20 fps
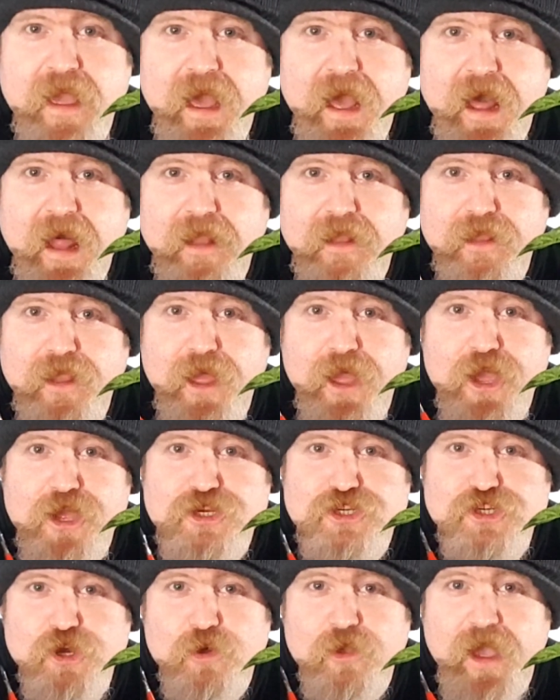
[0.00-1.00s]
I'll uh,
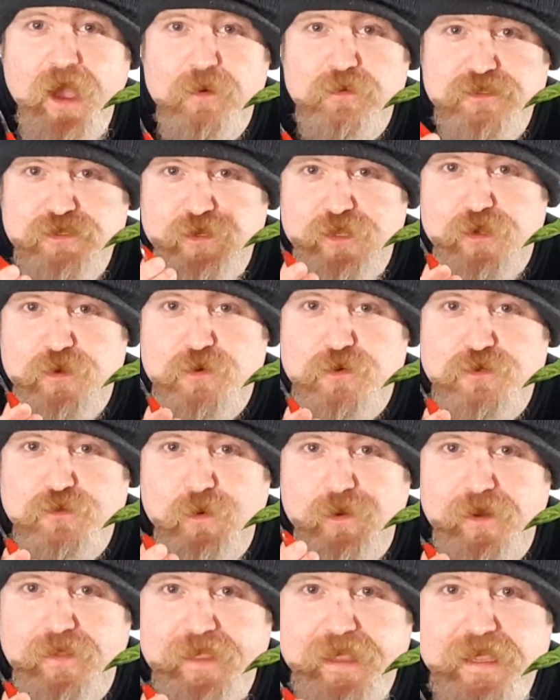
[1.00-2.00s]
show you how to use
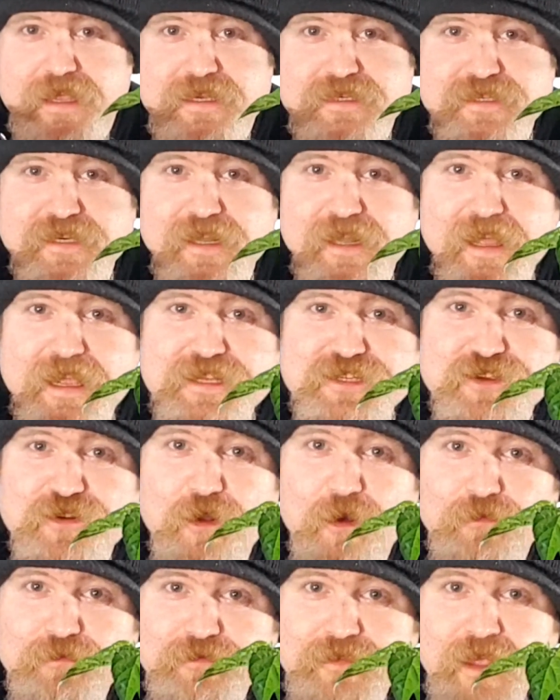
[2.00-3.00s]
one of these later
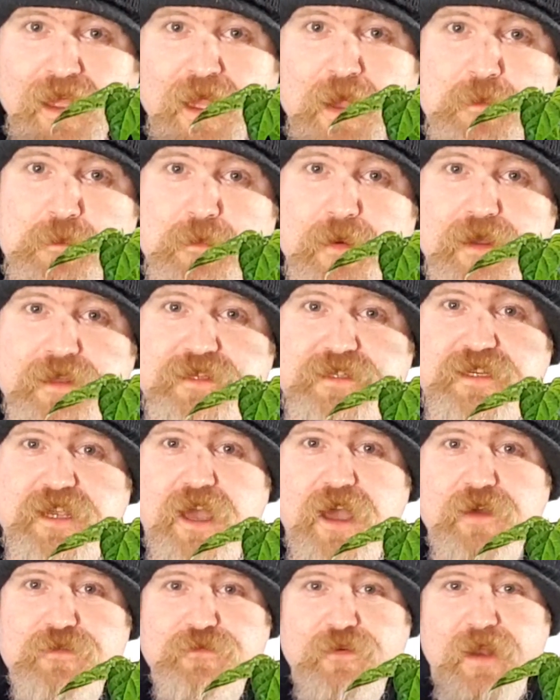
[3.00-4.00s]
on, but
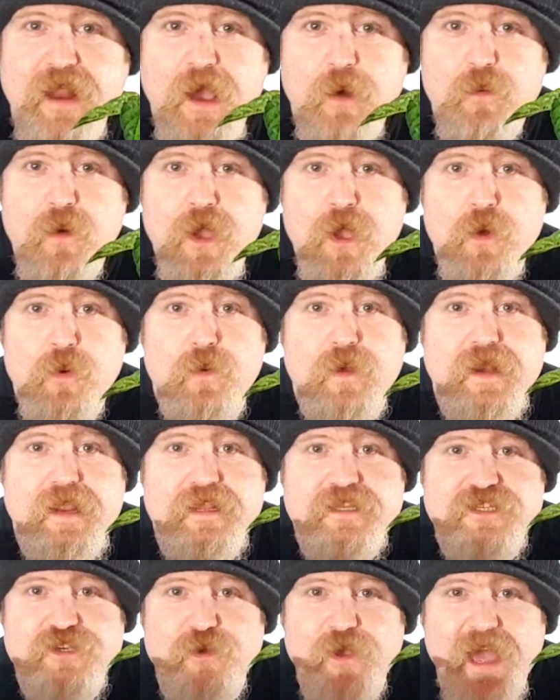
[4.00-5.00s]
uh, for now, we
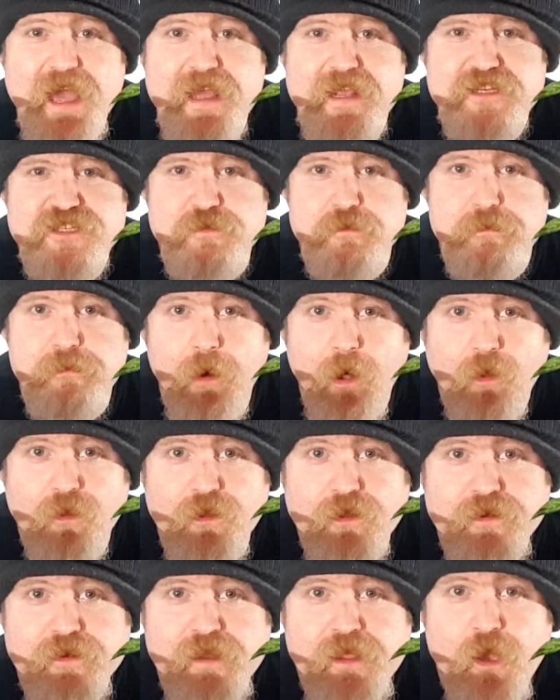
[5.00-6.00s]
need to get some
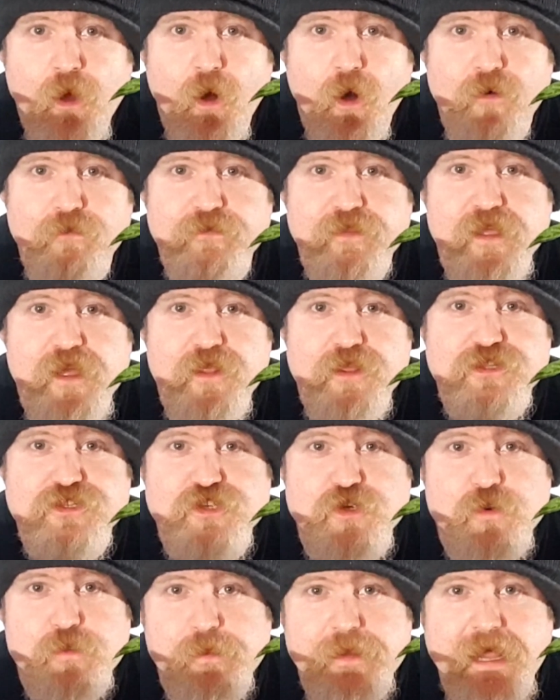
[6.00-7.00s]
pollen off the other
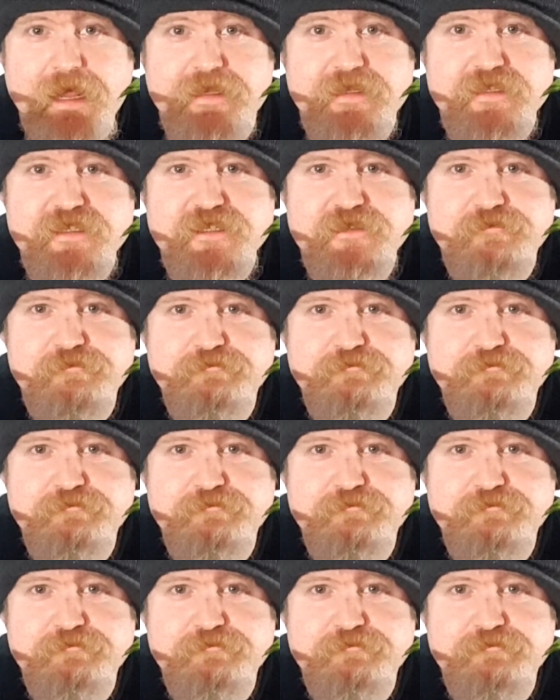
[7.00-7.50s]
two plants.